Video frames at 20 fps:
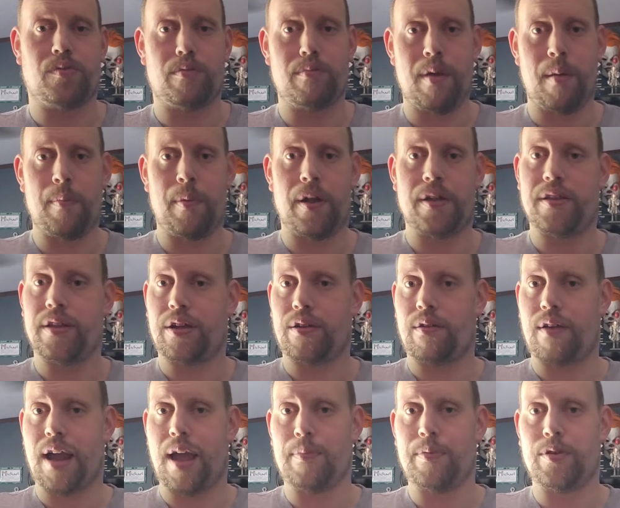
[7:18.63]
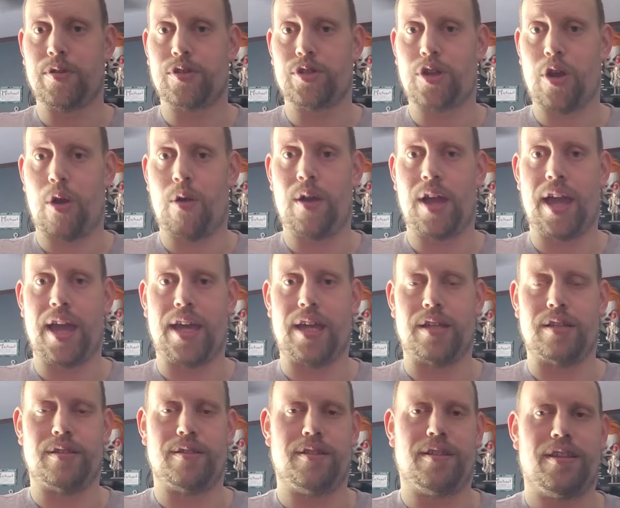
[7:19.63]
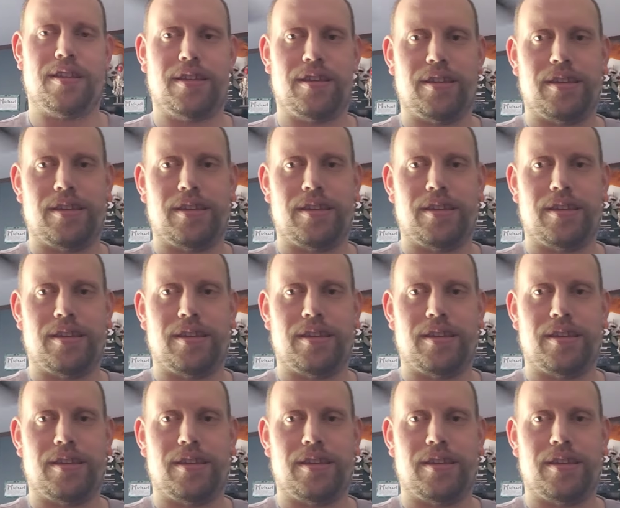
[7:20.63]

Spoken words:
Remember to grab your strong hand.